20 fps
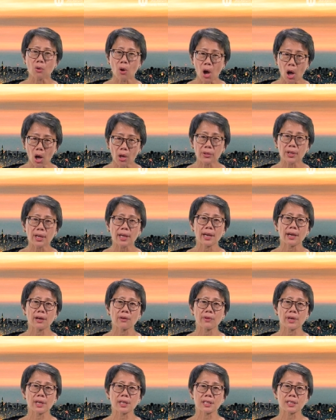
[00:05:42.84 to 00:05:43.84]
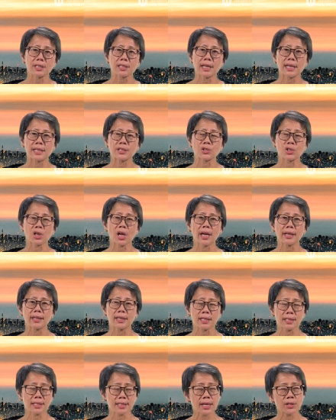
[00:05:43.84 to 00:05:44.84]
to other areas in
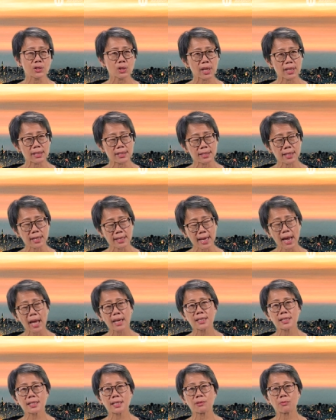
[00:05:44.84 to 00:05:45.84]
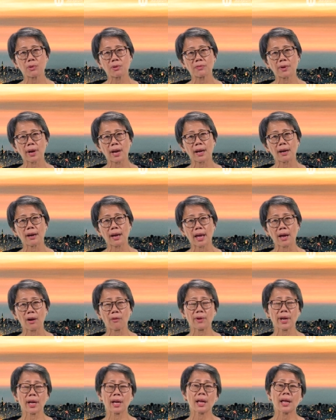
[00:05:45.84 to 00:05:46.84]
China, such as the Yangtze River
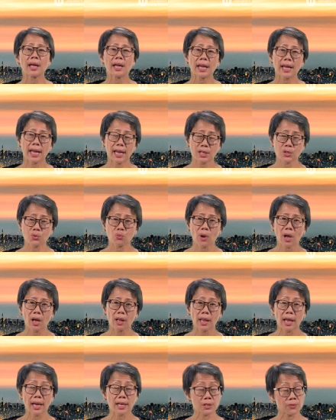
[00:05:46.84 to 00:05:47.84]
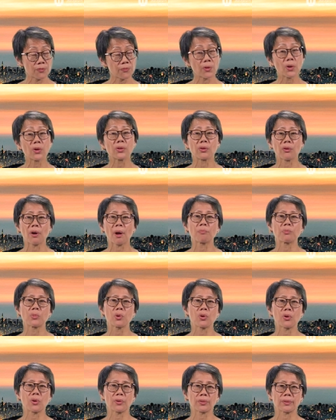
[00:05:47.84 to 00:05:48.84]
area, as well as further
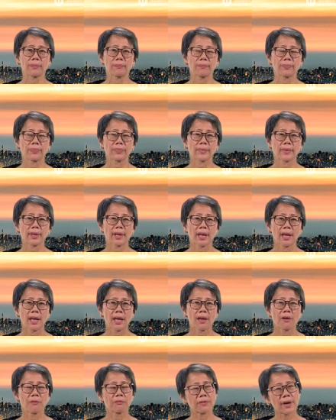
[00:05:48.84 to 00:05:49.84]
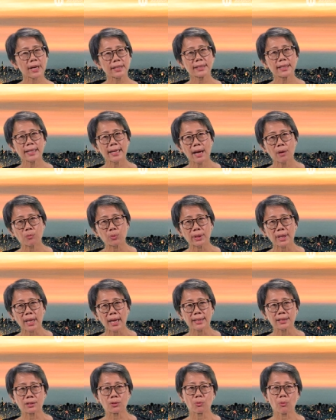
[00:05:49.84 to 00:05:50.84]
up north. Finally, I
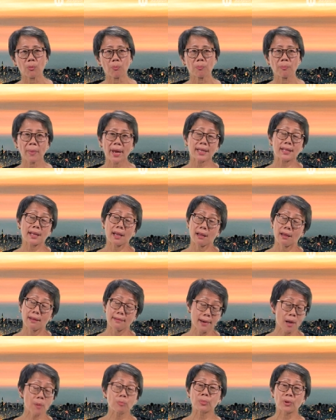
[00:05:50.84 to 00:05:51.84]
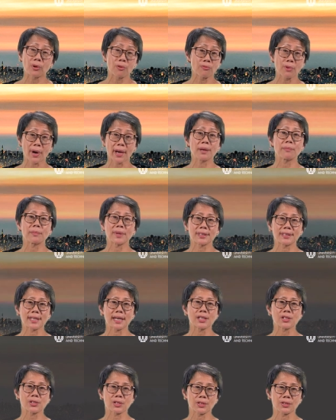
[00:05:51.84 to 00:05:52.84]
would like to make a number of
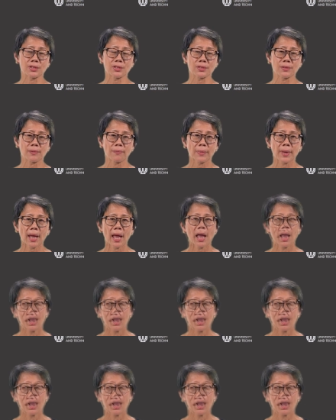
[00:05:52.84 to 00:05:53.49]
recommendations.